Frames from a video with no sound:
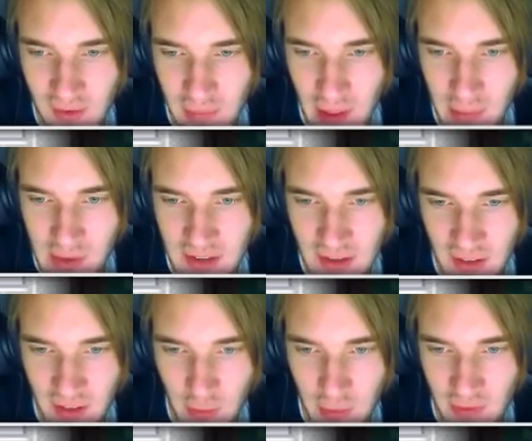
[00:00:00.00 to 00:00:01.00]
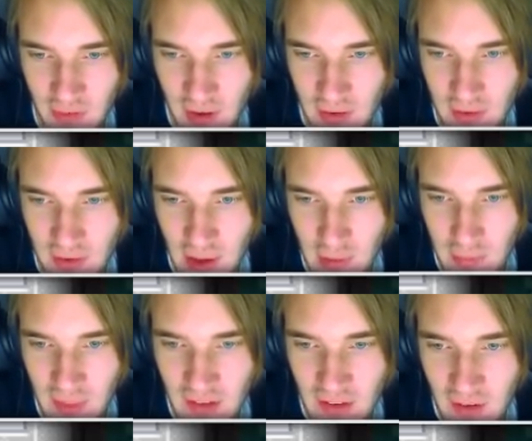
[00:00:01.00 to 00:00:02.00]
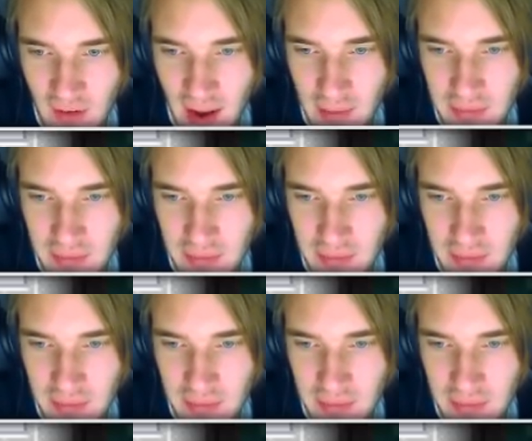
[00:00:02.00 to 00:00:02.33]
Maybe she'll never be found. But that's alright,